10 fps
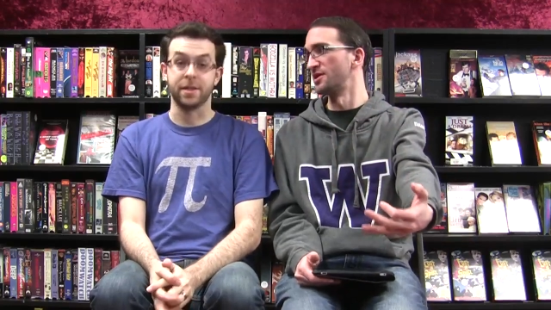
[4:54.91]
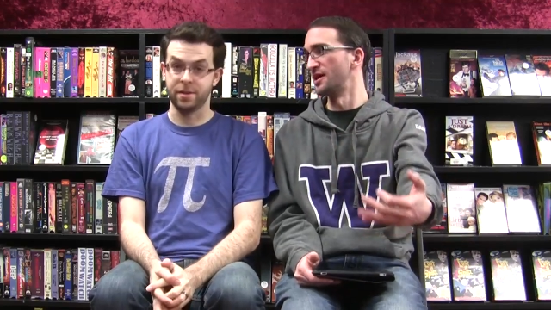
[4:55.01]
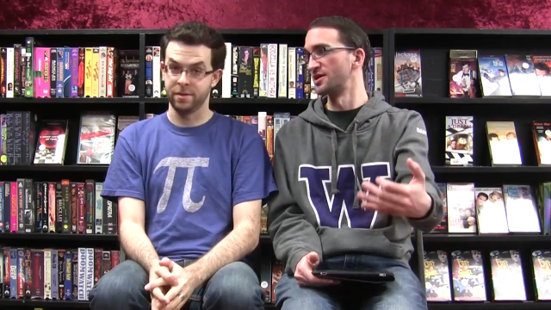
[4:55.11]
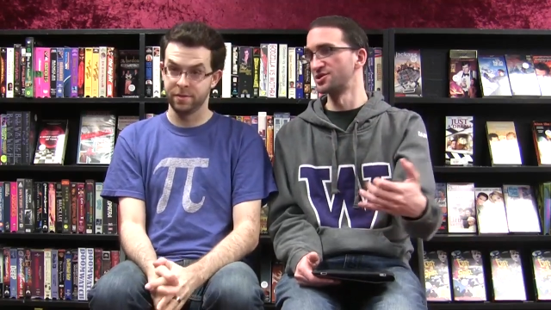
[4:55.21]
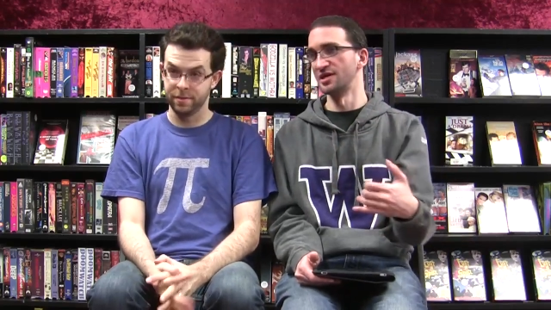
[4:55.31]

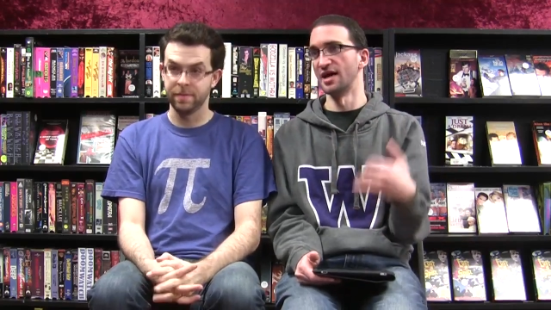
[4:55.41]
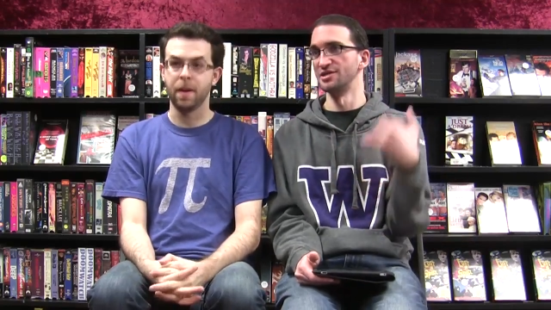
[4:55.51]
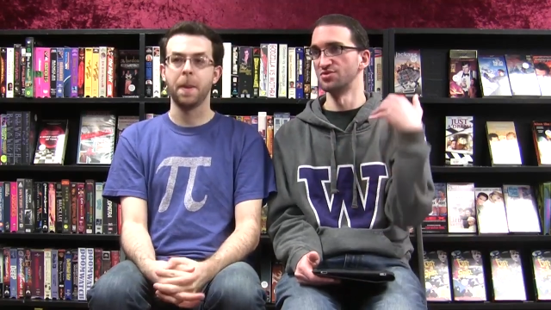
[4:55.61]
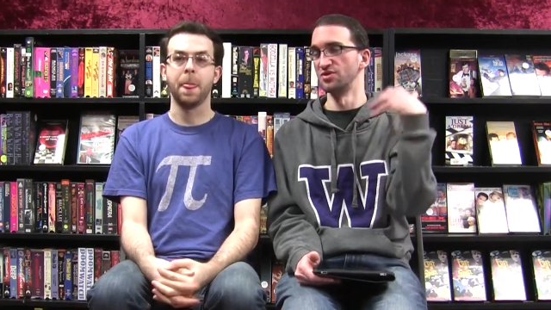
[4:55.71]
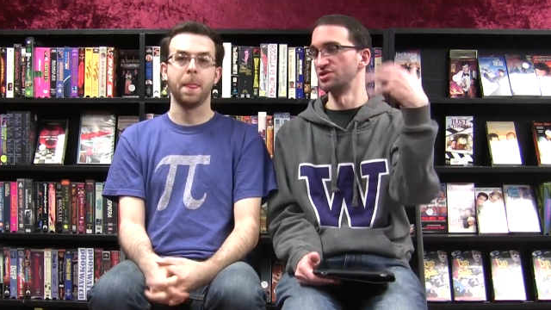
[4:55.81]
Speaker 1: production. I
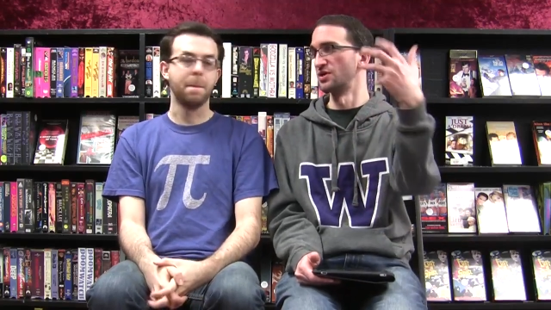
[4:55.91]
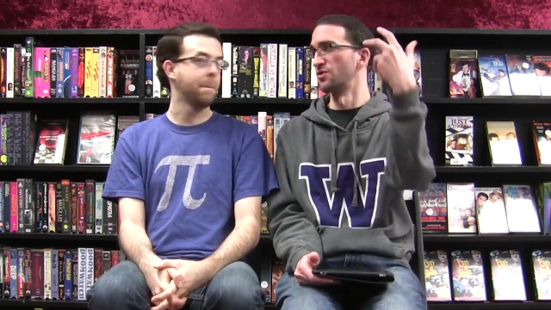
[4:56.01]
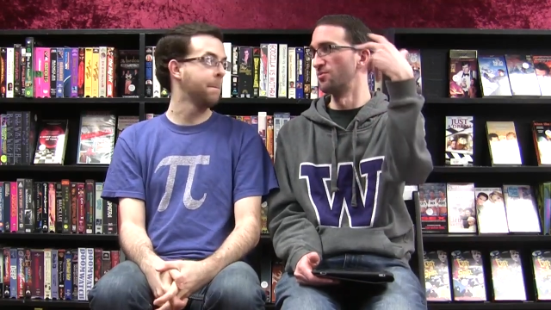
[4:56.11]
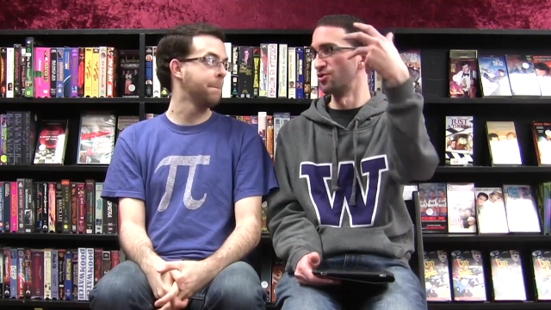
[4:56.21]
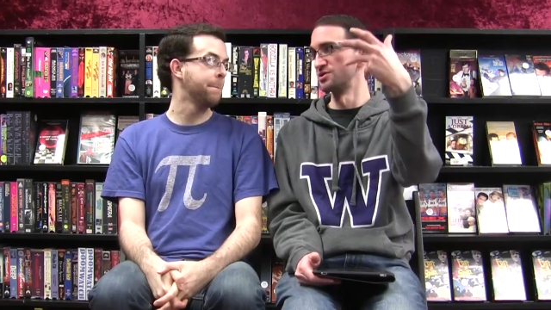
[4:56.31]
just wish there
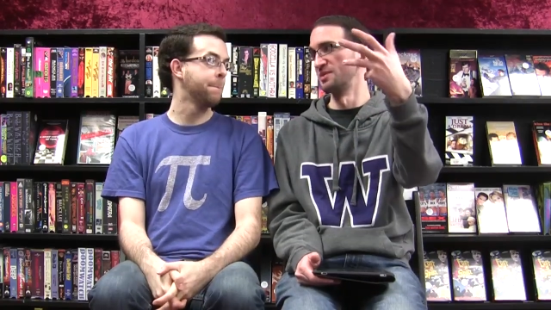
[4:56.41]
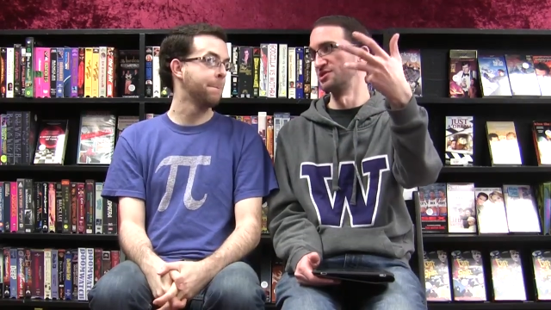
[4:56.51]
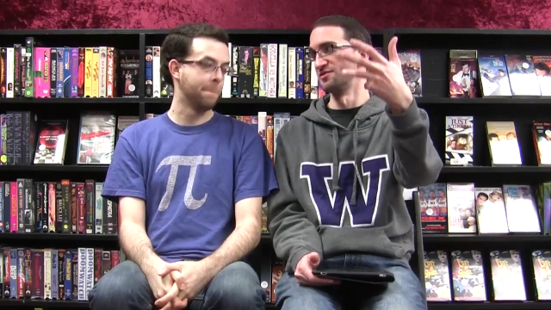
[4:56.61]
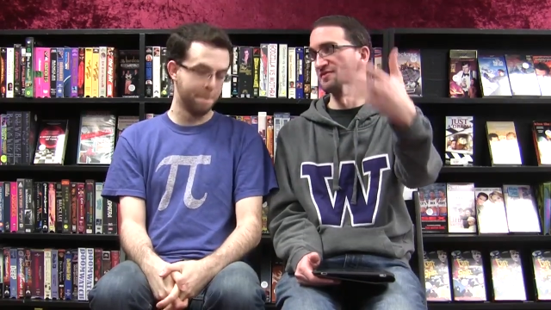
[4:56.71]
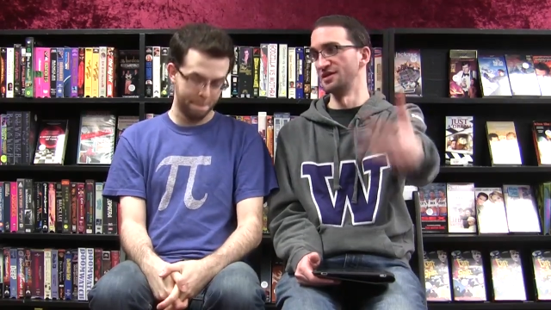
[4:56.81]
were more
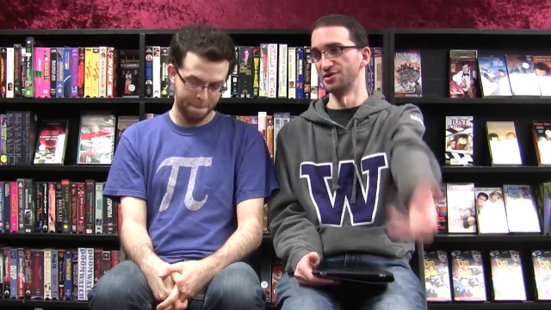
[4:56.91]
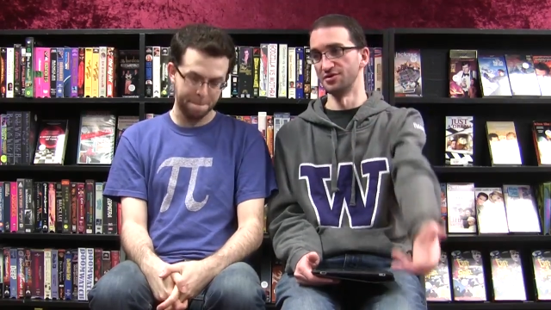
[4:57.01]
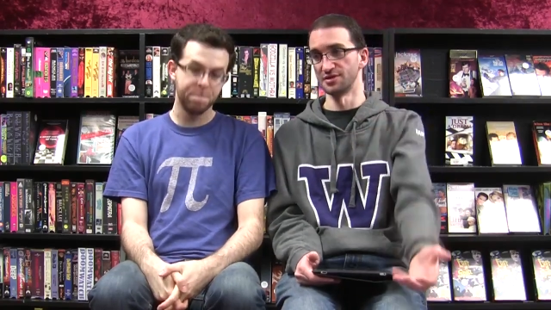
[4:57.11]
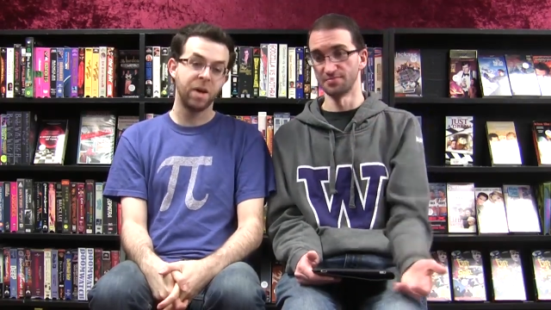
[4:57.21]
special features.